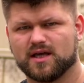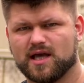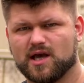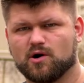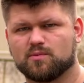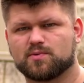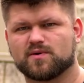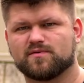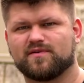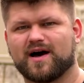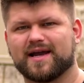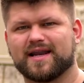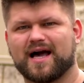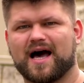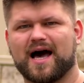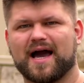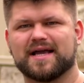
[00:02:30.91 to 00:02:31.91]
It will
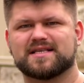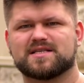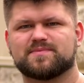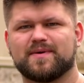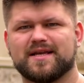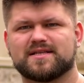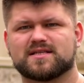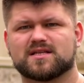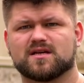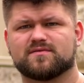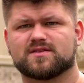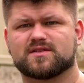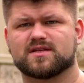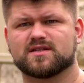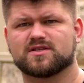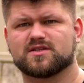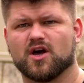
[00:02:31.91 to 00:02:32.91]
provide high-speed
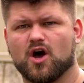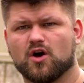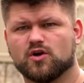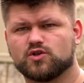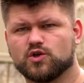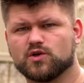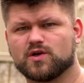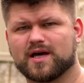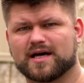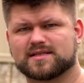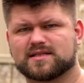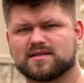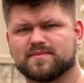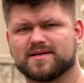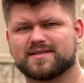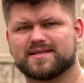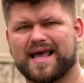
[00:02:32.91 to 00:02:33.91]
services to
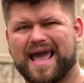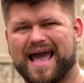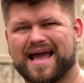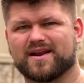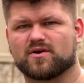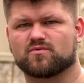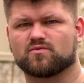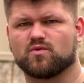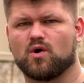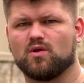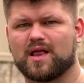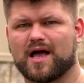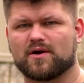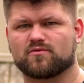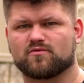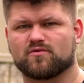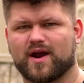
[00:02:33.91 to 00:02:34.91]
customers at a
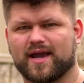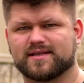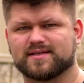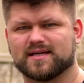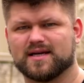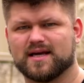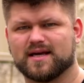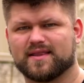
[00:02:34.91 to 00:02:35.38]
rollout rate